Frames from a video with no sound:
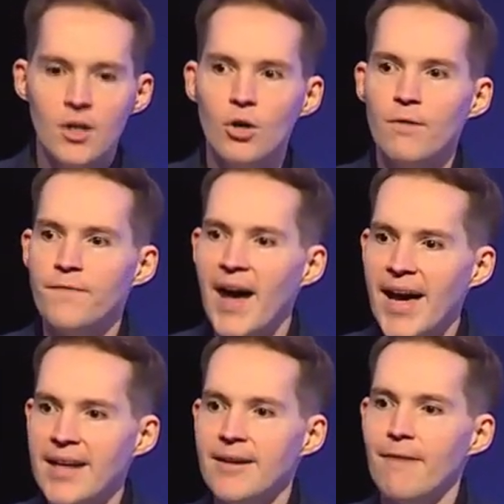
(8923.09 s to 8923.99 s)
who
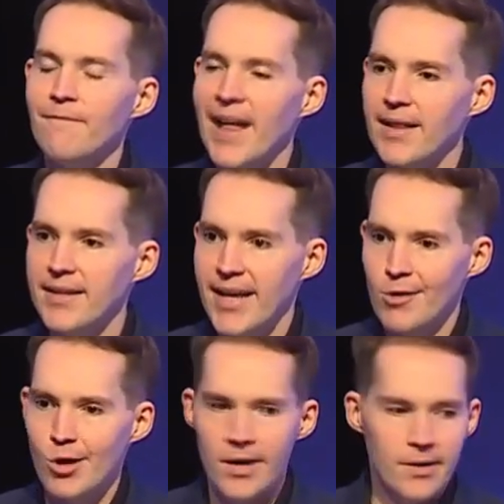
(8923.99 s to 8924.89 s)
find
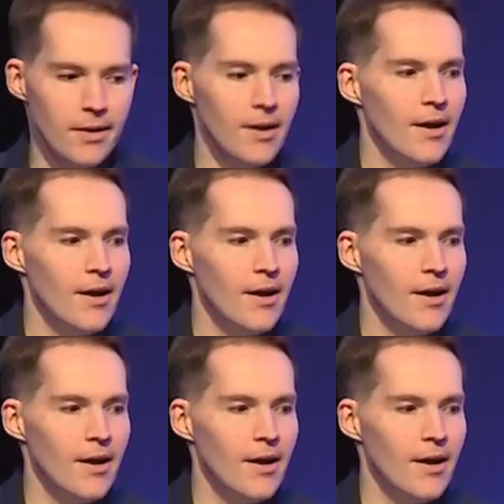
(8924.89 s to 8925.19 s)
validation